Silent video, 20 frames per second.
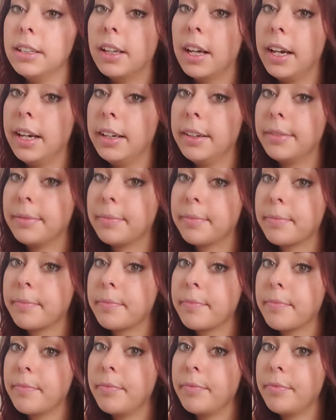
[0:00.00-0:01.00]
line,
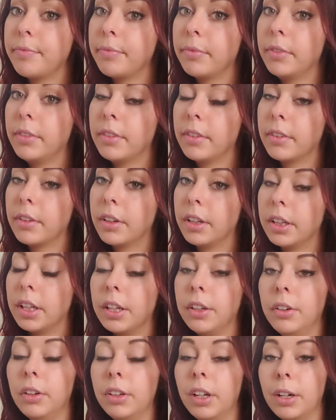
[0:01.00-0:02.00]
and
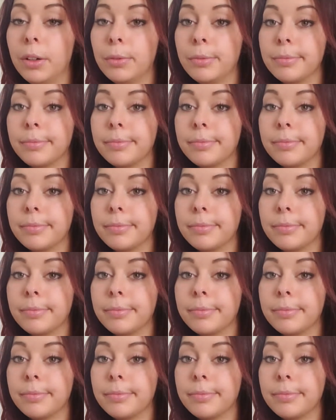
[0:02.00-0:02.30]
then you'll know.